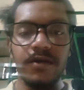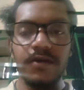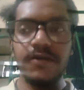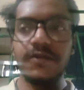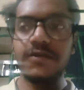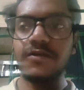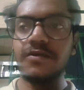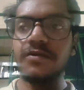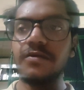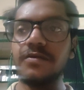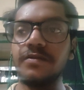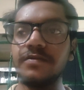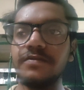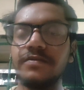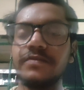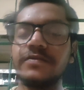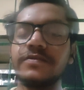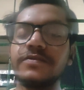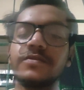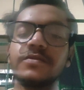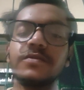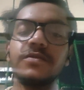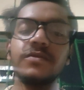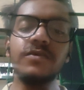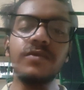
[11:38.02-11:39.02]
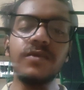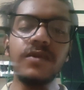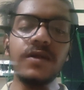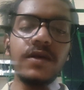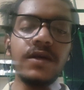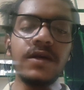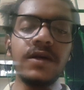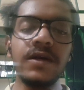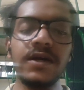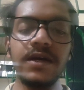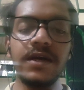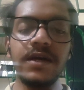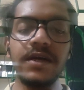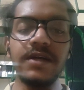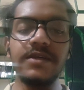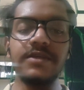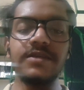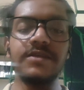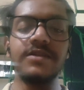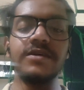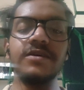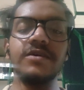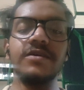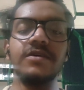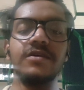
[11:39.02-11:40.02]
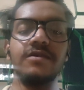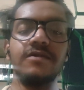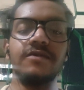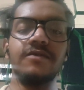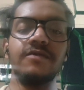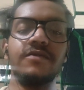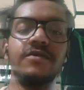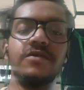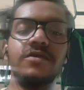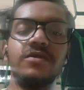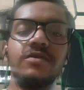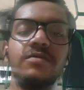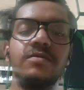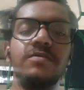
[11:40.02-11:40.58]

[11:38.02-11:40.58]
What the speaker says: So it's for